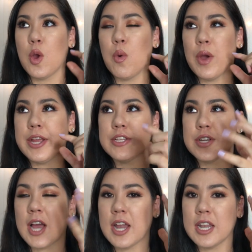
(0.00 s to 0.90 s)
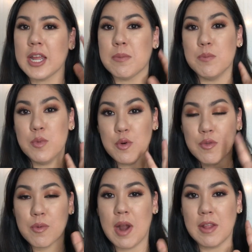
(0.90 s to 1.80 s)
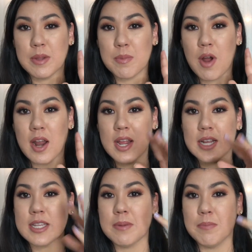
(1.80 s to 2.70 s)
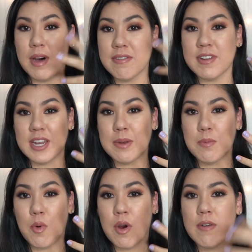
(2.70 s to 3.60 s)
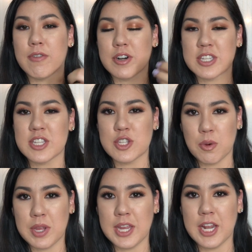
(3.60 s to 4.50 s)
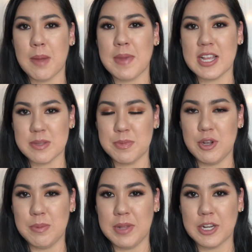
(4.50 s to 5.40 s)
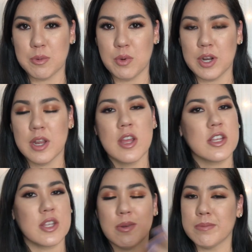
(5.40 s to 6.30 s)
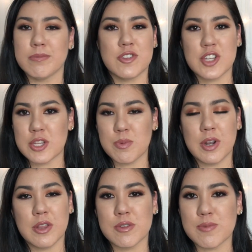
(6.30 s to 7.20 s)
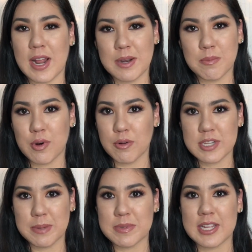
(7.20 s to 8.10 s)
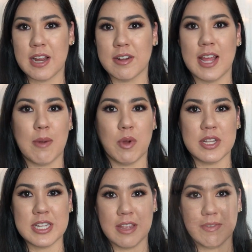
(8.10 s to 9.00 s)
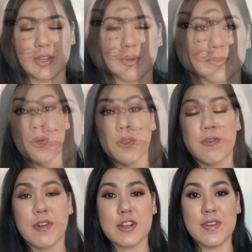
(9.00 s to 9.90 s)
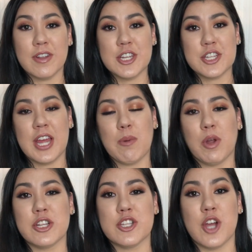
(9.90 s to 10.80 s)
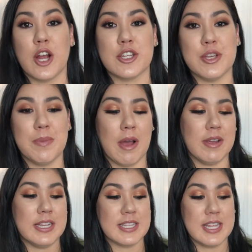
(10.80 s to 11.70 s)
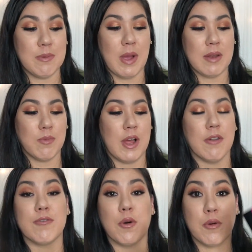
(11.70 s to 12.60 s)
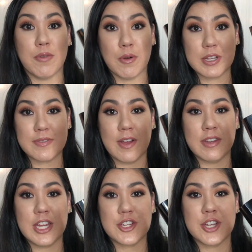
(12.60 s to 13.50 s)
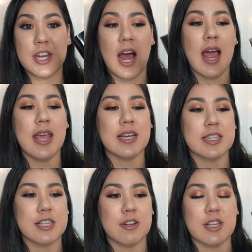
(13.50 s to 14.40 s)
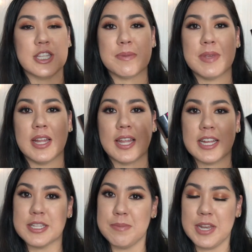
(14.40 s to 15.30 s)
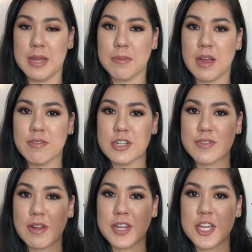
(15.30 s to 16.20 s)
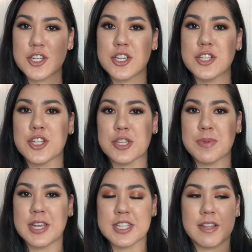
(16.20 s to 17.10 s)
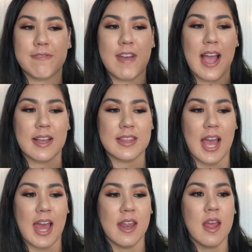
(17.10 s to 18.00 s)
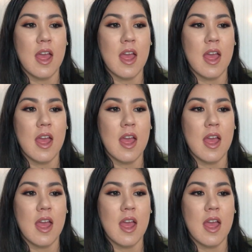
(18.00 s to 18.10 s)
going to kind of like move around the product and buff it in more versus soaking it up as a beauty blender would. So just one of those random pro tips there that I wanted to give you. So the first foundation that I wanted to talk to you about is the Wet n Wild Photo Focus Foundation. I consider this to be a light to medium coverage foundation just because of the fact that